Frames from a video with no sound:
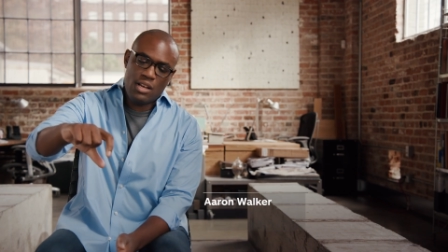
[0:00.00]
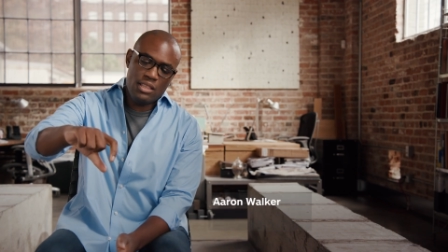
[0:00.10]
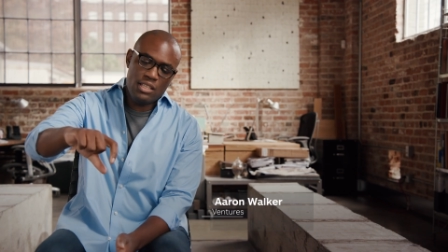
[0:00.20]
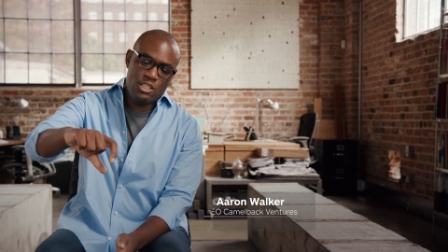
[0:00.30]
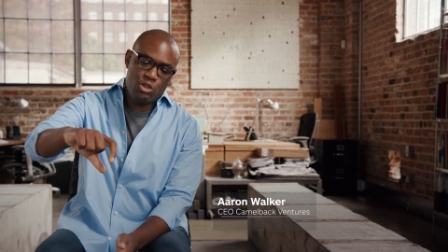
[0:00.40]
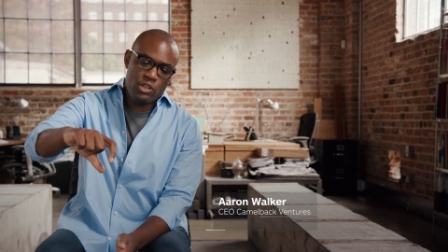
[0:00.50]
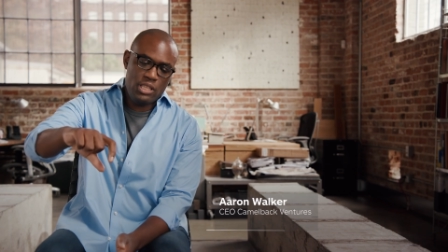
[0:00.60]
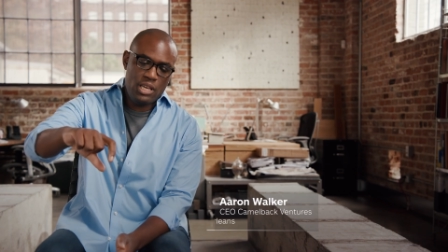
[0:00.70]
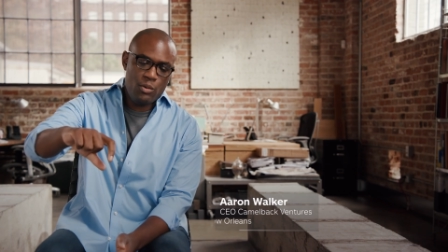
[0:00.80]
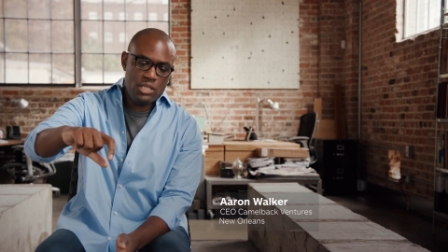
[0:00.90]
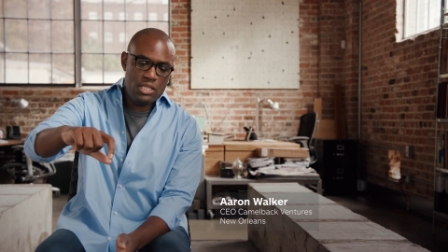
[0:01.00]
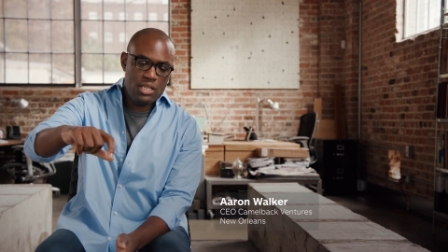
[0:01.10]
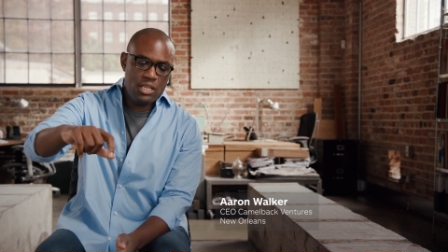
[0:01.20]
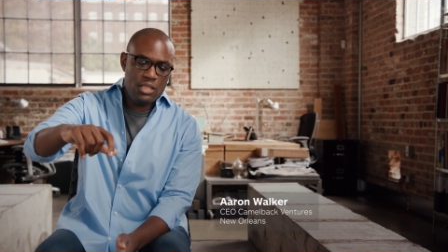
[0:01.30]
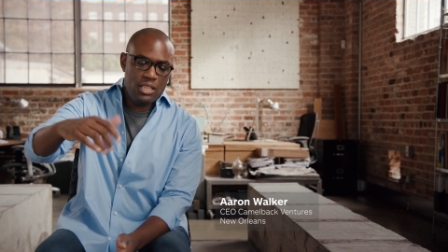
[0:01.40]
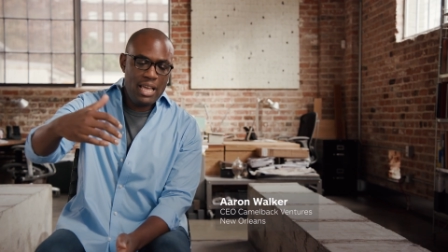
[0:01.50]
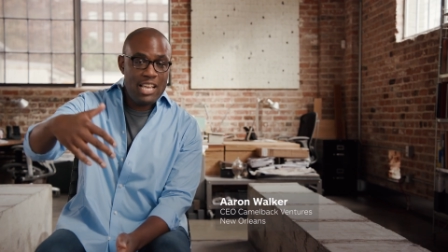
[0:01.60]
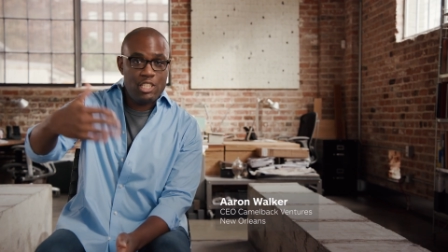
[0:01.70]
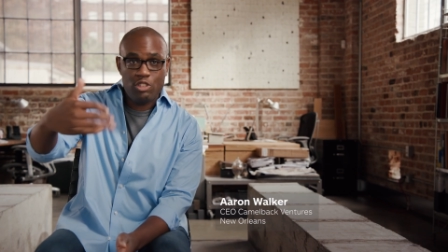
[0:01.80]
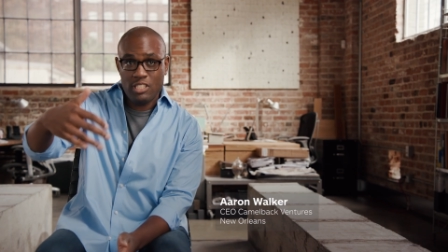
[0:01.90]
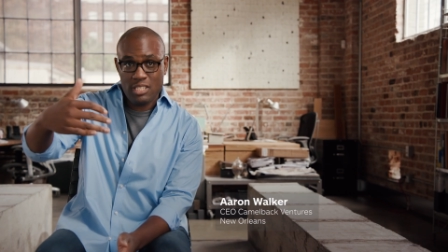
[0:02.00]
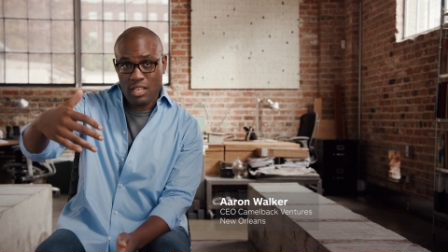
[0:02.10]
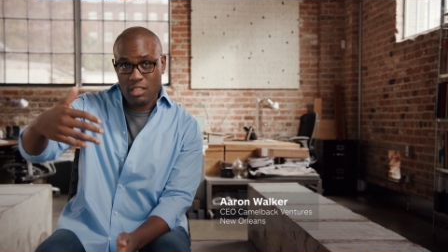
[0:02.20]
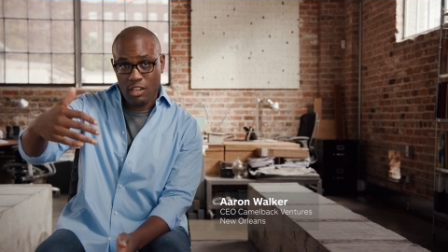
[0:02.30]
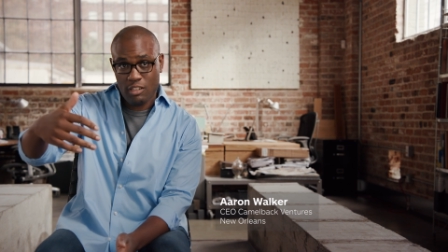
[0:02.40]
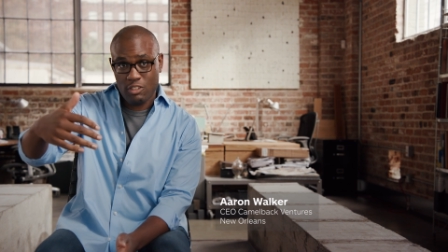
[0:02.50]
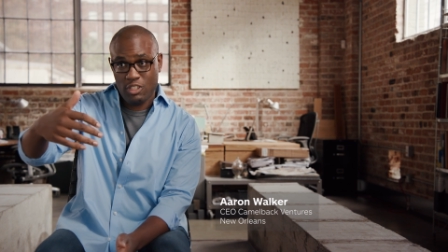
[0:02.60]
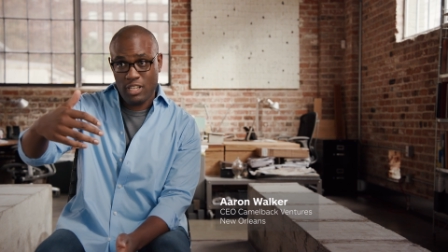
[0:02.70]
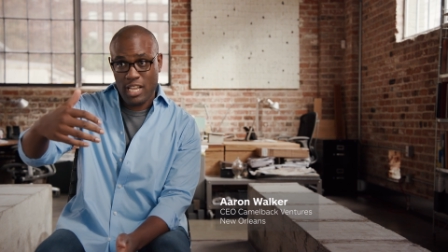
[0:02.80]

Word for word: on the street that was the last street in South Orange,